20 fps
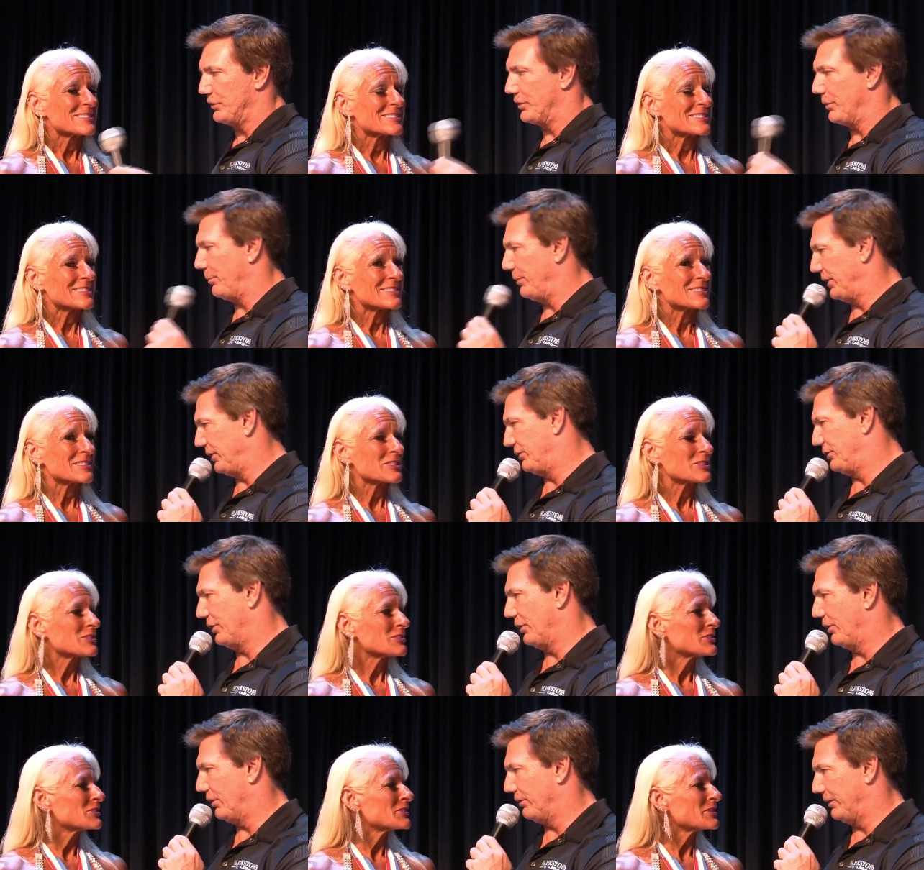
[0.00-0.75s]
Speaker 1: Just a big
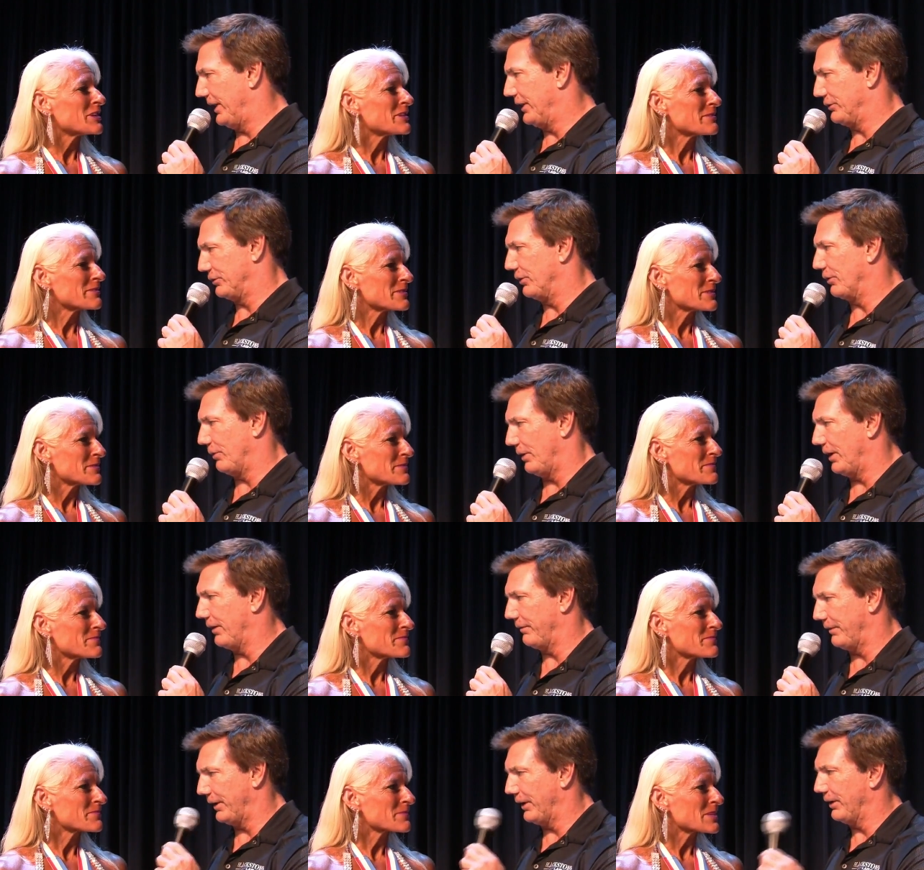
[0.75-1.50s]
show, national
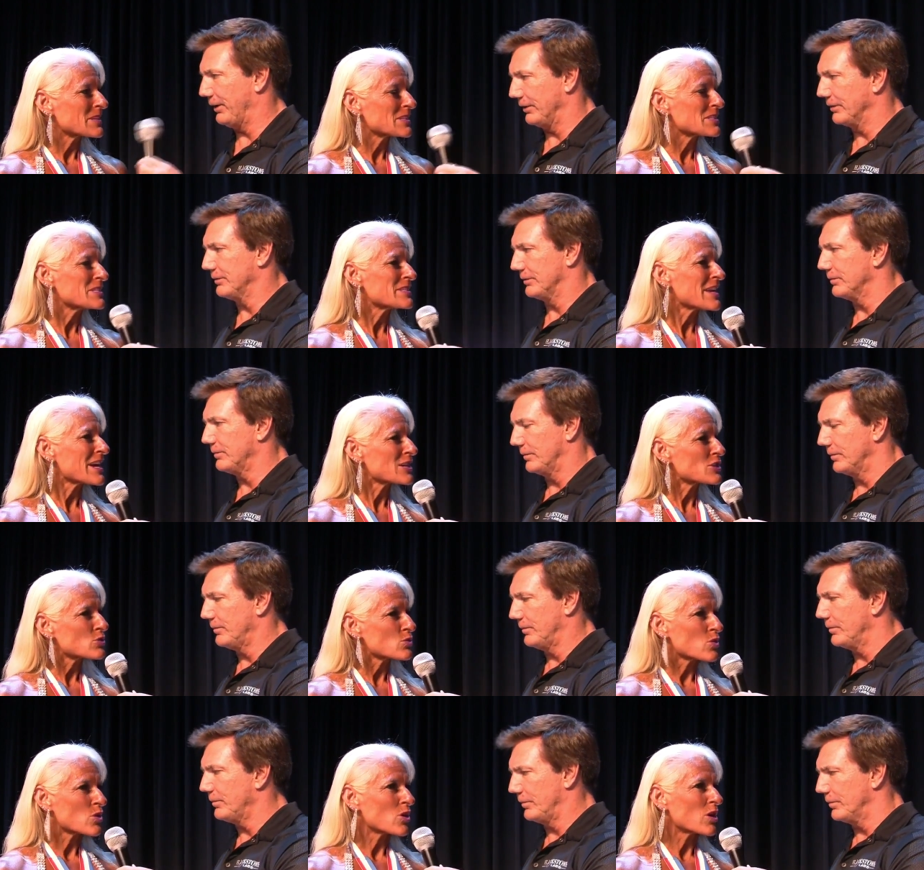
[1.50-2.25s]
qualifier.
Speaker 2: The
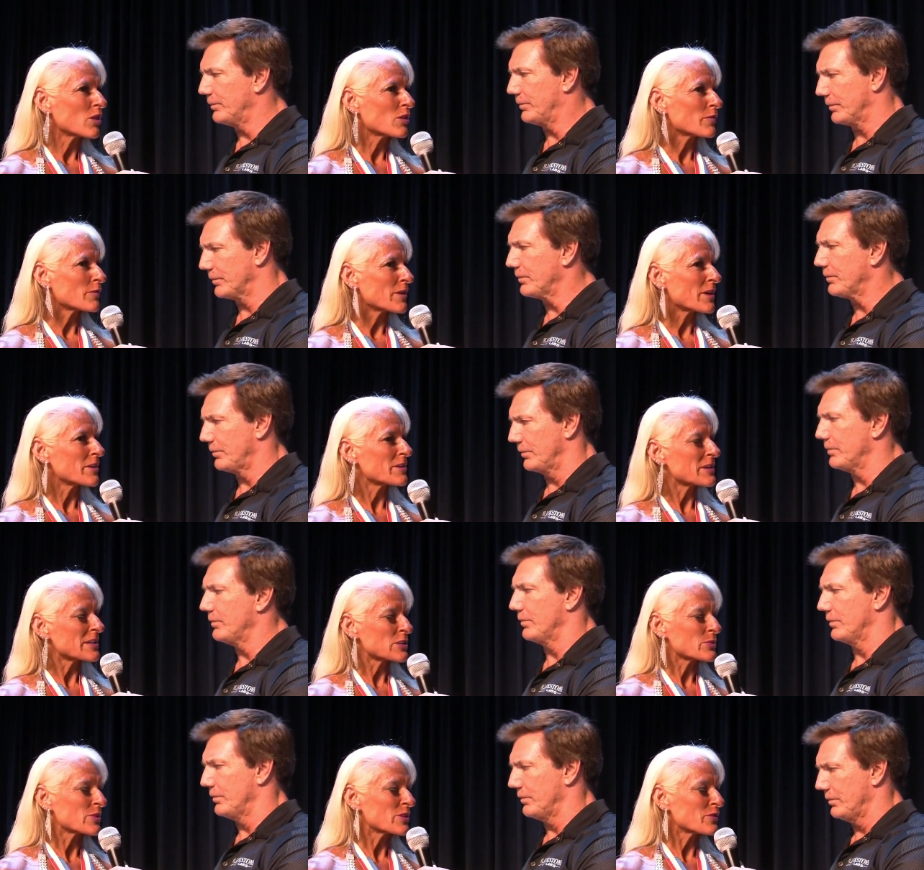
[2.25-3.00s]
national qualifier,
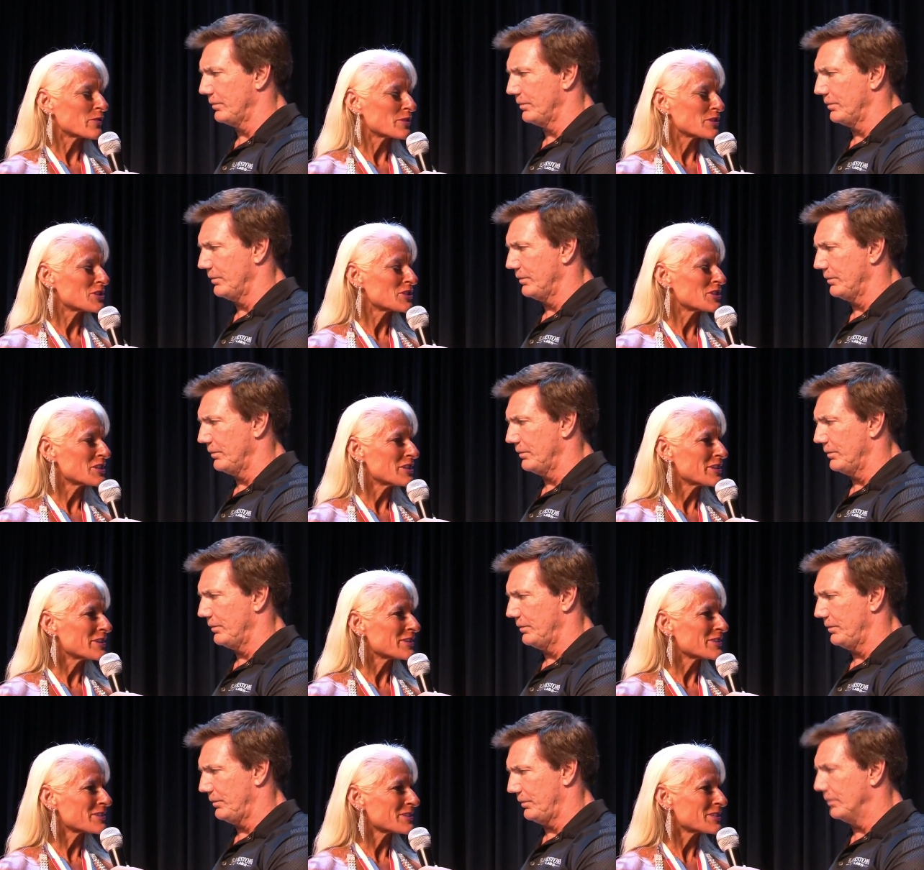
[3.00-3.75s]
nice way to finish the
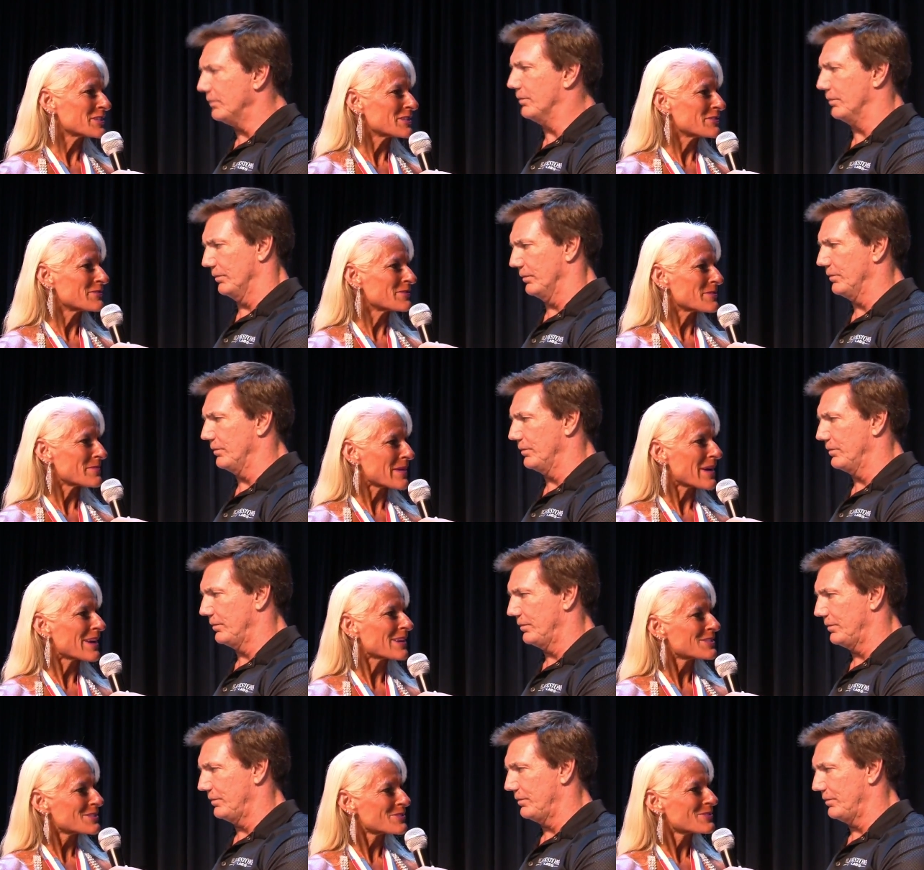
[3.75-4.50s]
year, see mm-hmm. where I'm
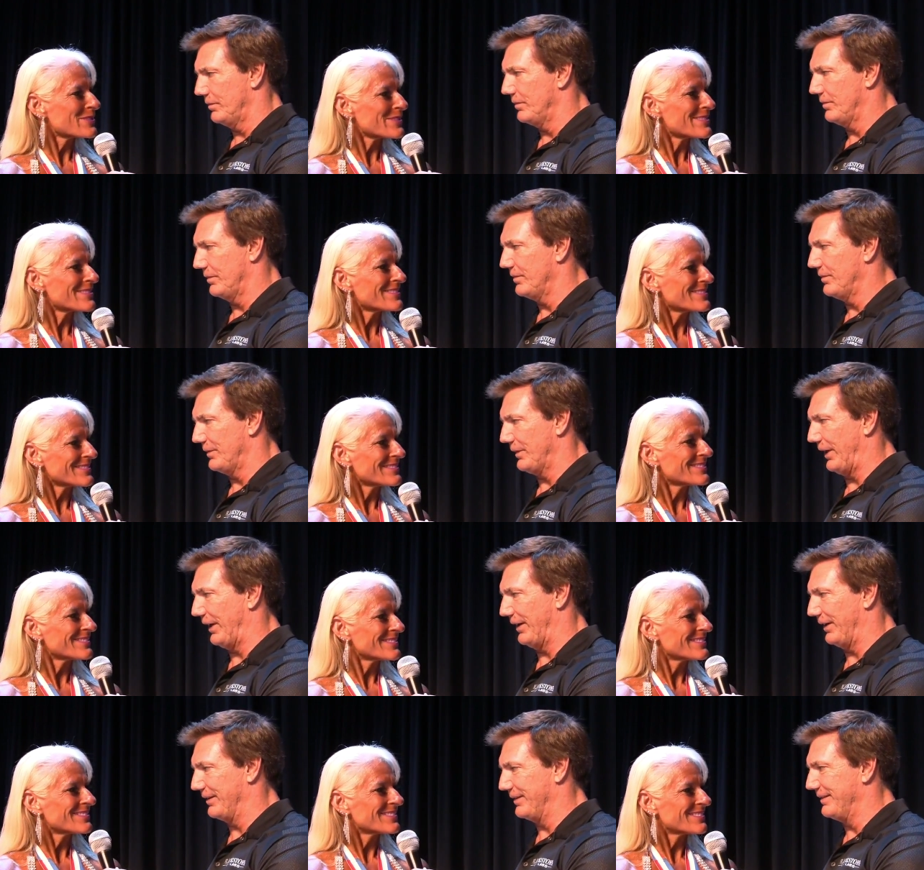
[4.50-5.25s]
at. So yeah.
Speaker 1: Yeah.